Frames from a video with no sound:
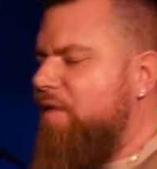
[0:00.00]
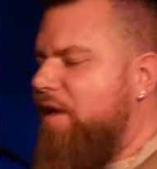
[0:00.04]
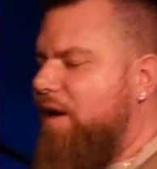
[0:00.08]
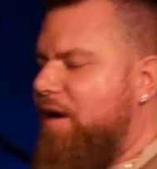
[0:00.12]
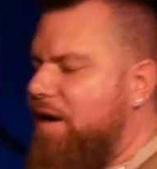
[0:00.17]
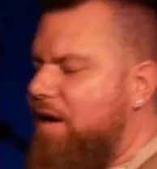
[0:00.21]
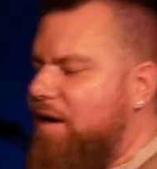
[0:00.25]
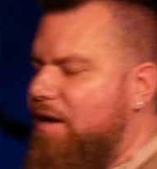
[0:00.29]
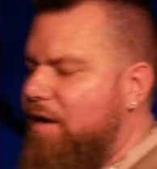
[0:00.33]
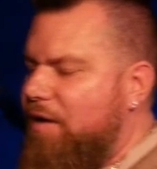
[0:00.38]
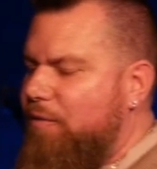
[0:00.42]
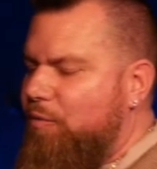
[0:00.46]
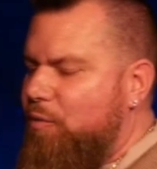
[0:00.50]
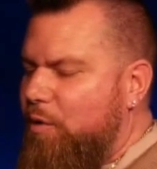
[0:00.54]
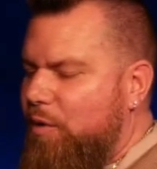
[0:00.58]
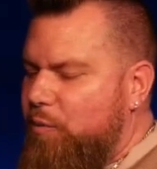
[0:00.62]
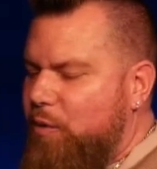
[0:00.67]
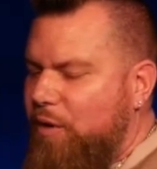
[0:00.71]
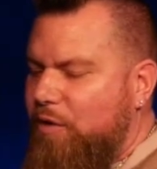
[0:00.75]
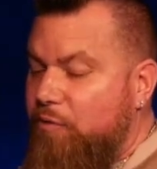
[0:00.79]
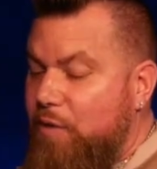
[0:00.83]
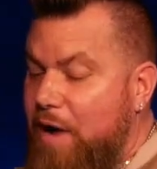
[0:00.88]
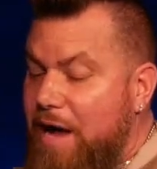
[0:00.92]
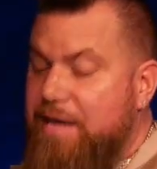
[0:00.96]
uh, when
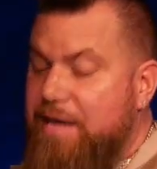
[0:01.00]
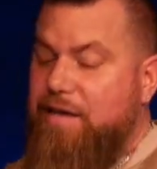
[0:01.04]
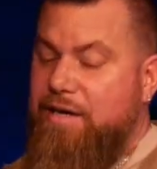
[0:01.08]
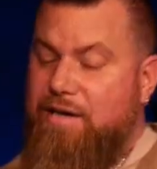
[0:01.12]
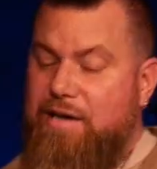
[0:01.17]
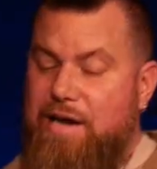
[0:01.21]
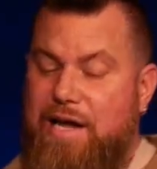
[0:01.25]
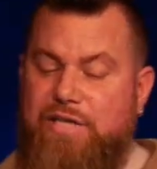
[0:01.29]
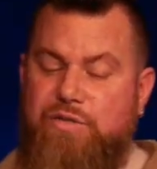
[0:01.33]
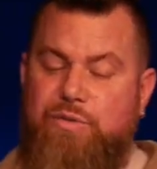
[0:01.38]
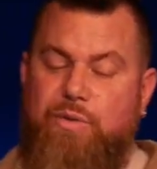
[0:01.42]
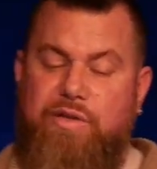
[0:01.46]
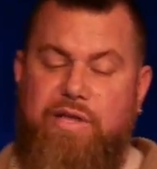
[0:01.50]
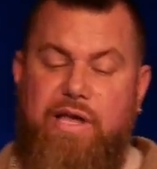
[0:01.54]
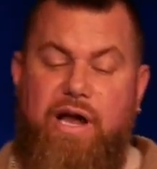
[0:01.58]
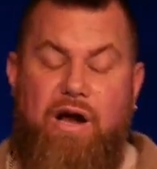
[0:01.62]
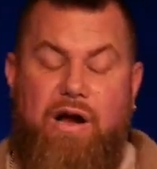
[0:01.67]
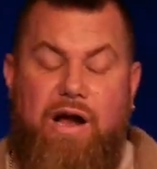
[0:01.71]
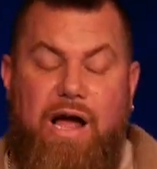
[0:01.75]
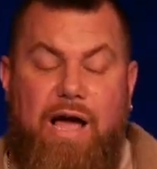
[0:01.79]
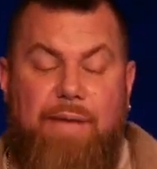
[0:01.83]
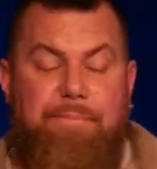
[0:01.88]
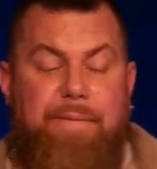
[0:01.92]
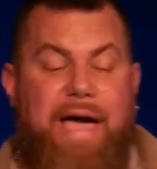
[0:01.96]
we recognize what they
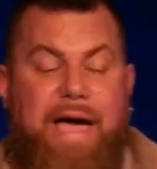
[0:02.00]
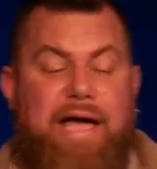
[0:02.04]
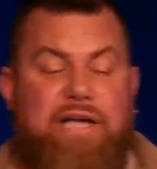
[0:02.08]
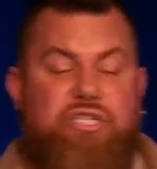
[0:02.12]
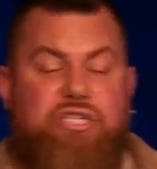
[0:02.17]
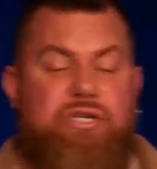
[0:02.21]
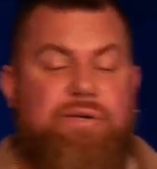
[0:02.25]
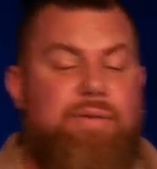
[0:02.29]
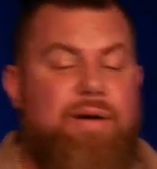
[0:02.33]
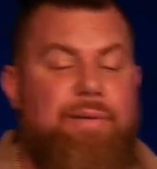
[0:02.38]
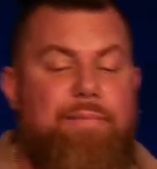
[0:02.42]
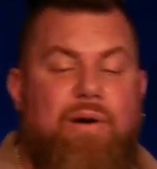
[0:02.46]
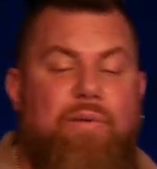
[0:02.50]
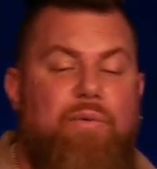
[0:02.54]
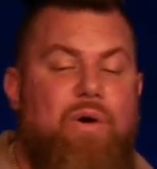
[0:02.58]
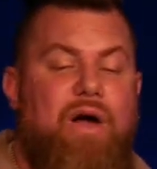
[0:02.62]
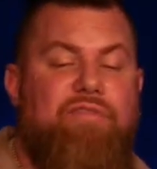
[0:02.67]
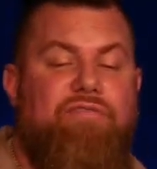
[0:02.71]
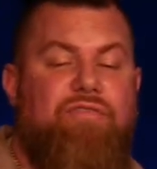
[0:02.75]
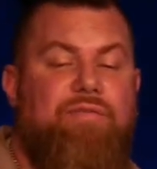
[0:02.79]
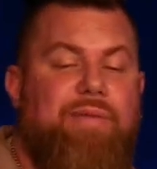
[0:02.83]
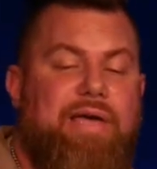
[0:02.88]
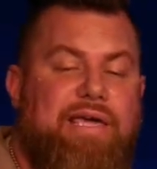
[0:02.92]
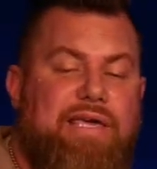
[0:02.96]
are. I'm passionate about my
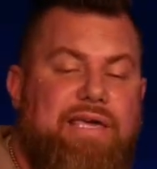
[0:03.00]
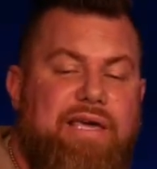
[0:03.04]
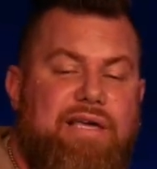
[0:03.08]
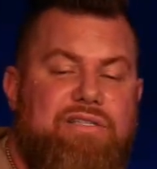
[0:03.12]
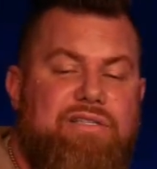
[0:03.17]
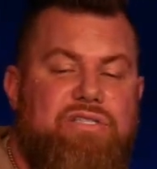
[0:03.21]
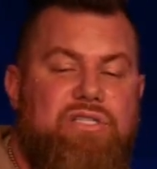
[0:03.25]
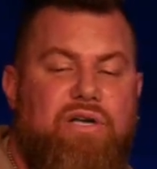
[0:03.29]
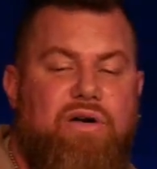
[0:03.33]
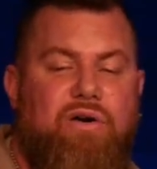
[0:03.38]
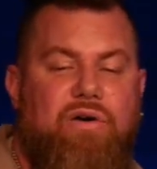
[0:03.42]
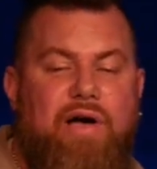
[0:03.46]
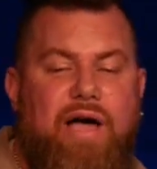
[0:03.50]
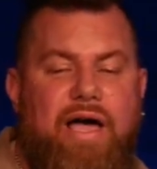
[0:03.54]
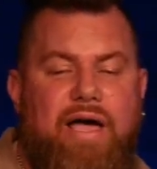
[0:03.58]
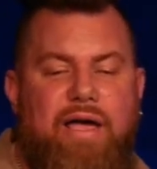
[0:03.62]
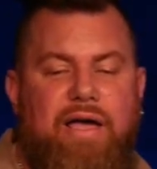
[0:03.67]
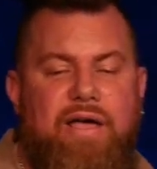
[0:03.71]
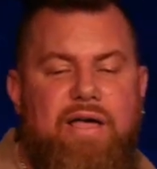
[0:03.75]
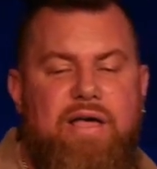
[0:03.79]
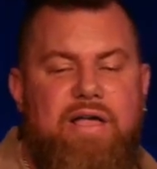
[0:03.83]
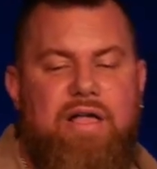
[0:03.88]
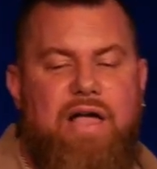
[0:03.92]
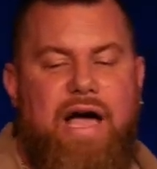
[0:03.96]
wife and my kids, though. I,
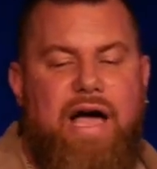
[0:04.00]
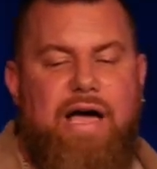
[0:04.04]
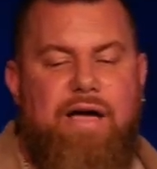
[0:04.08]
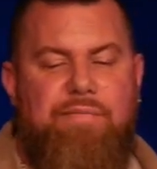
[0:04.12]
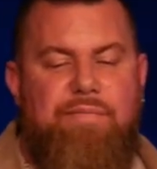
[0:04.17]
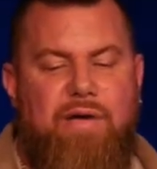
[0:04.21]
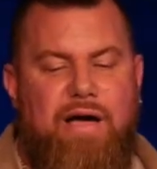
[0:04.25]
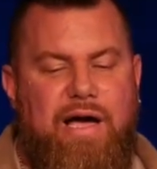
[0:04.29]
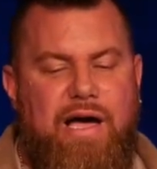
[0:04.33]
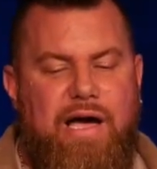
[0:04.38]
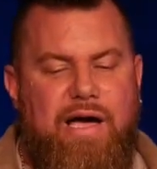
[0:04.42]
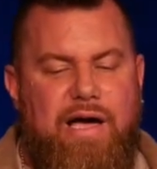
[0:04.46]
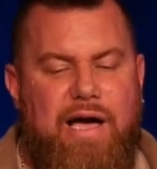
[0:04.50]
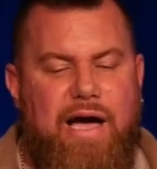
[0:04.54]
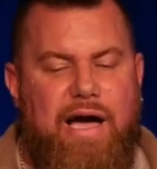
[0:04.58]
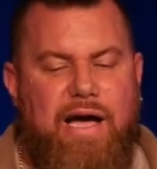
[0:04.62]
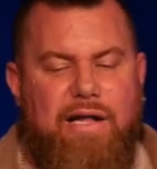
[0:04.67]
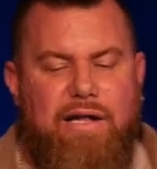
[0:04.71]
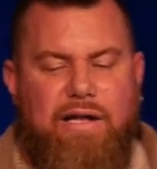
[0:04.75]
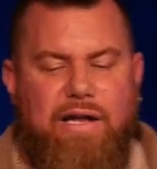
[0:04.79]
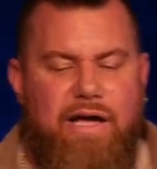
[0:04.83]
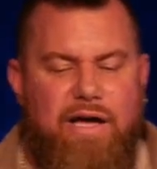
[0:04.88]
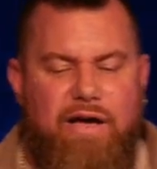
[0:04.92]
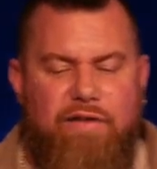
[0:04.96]
I, I
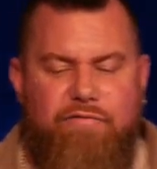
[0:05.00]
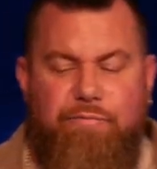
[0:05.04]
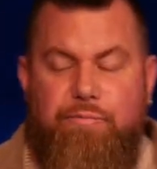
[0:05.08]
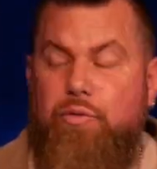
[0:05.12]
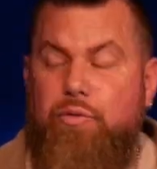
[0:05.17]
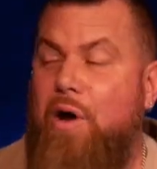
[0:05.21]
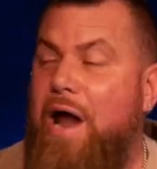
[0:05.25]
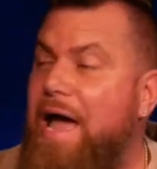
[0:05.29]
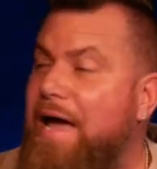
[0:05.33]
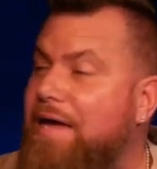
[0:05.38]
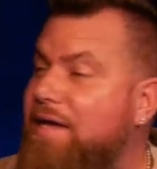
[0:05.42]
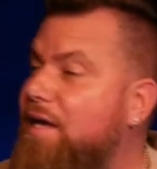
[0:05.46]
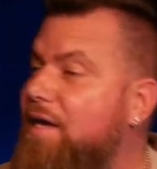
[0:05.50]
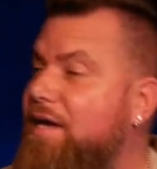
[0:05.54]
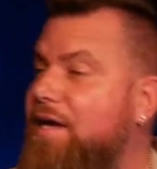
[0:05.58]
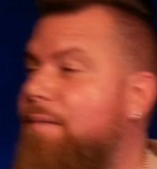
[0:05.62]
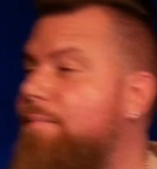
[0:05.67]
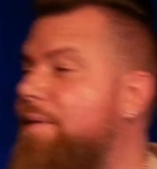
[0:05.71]
love bragging